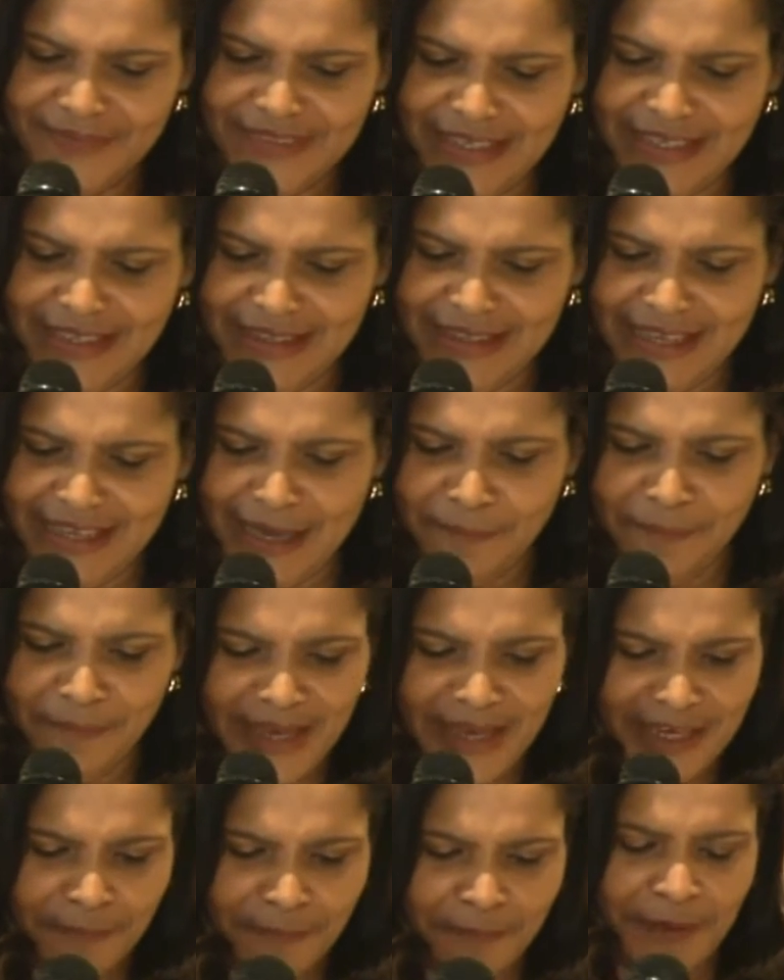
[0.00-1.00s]
There are
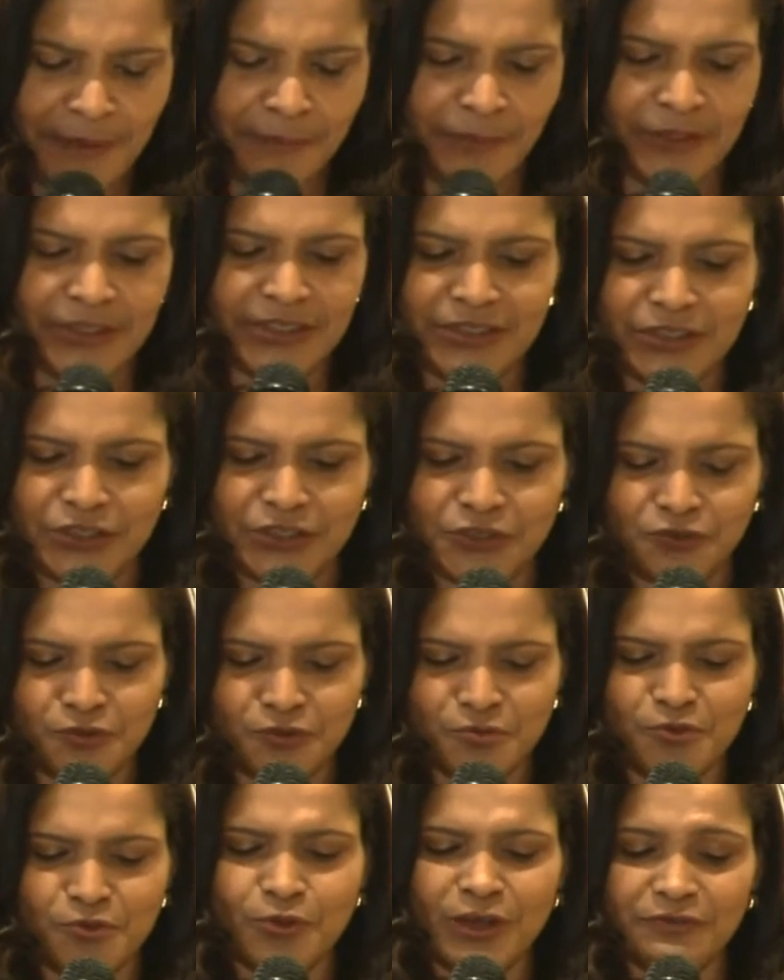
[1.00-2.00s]
many people in this room who
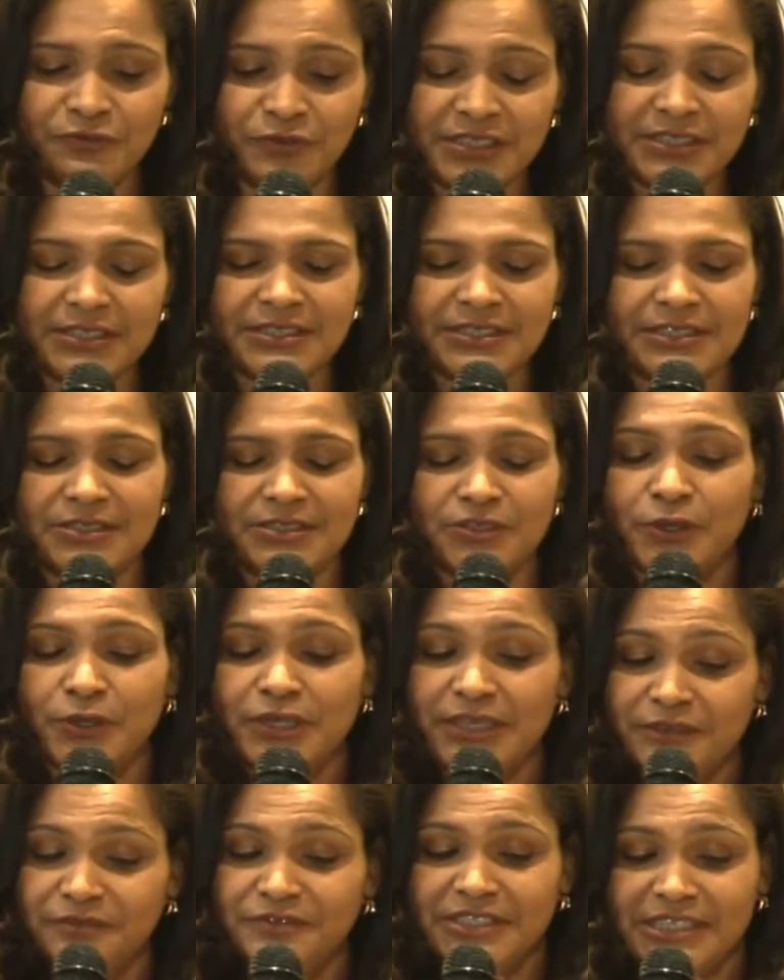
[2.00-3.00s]
have visited or
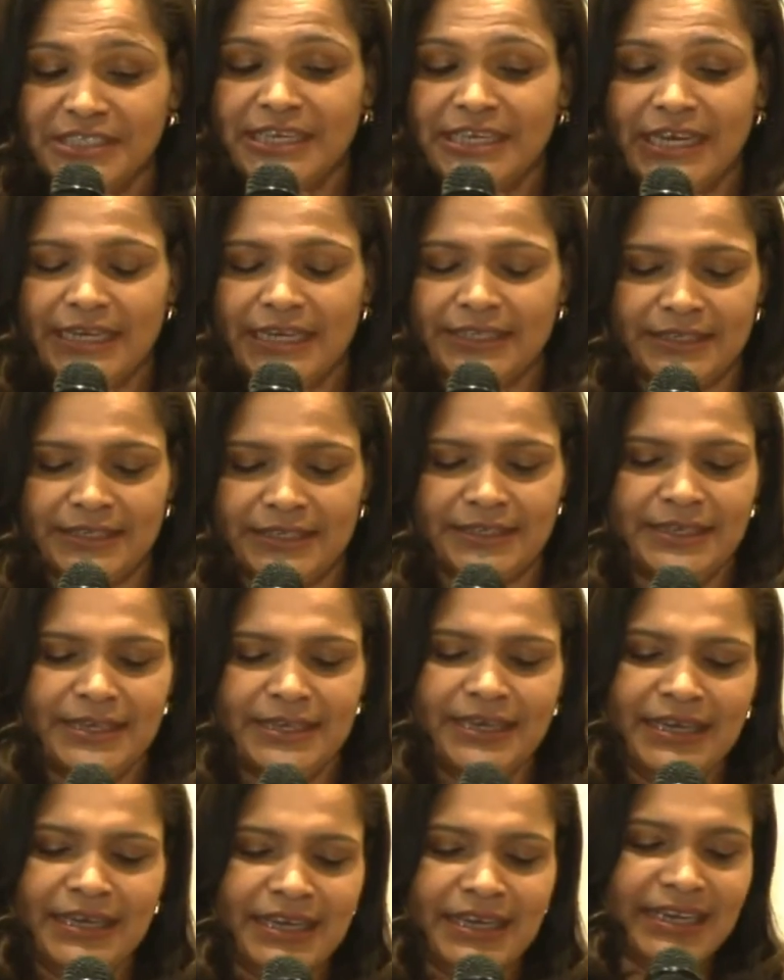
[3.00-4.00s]
lived in Ghana
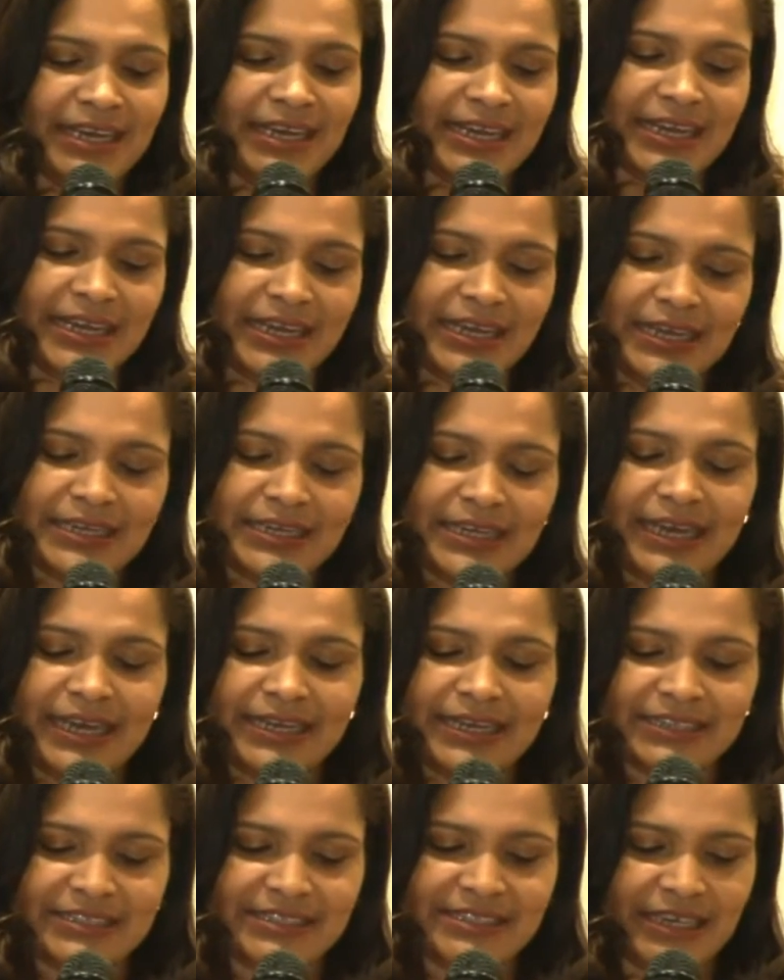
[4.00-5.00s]
and can
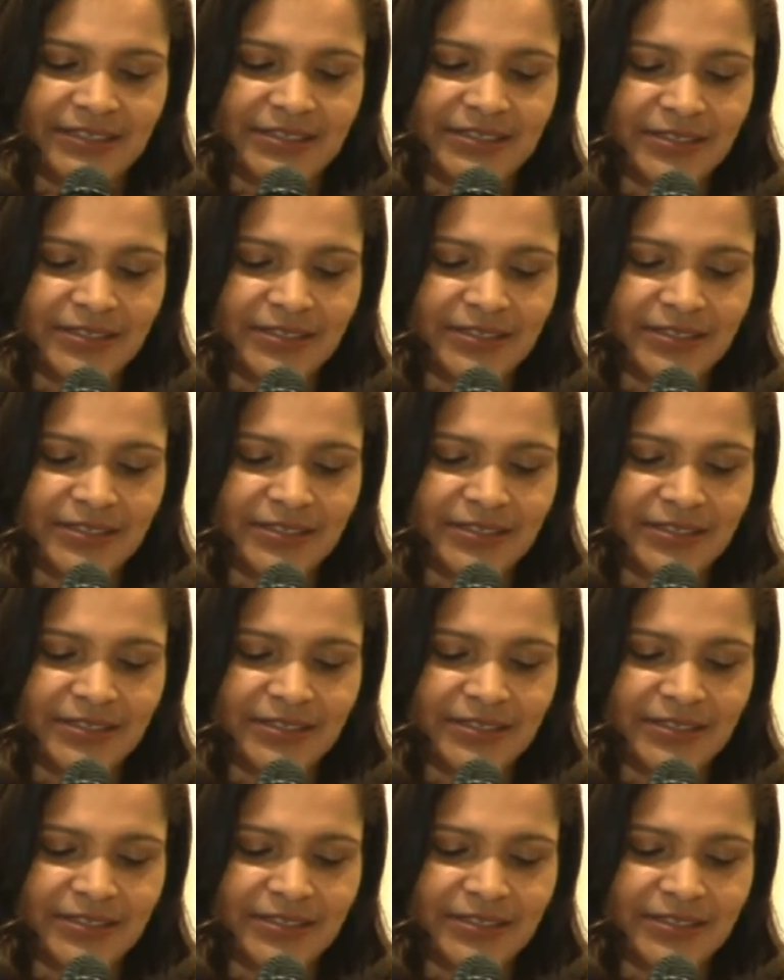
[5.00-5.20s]
attest